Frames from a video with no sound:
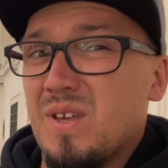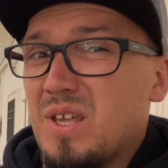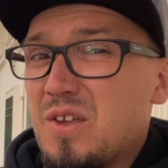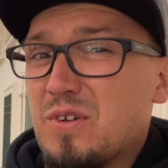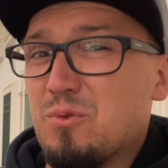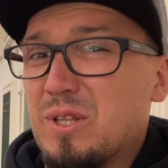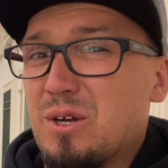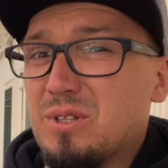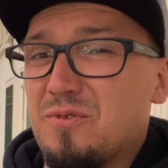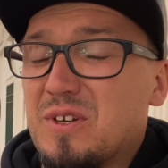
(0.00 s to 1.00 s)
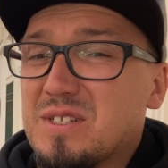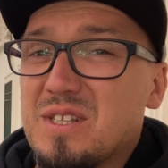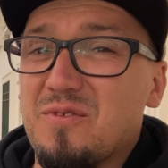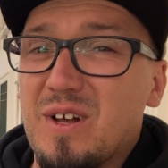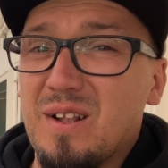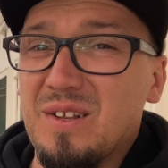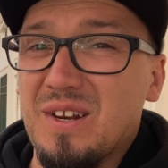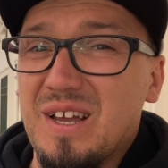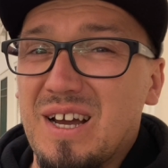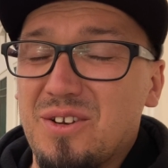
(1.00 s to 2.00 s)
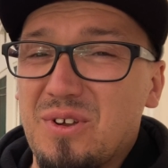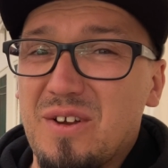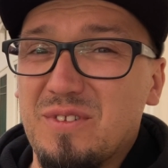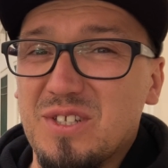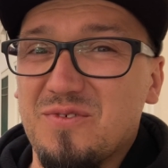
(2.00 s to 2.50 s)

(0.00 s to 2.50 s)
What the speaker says: Even without the festival, in Cannes you have this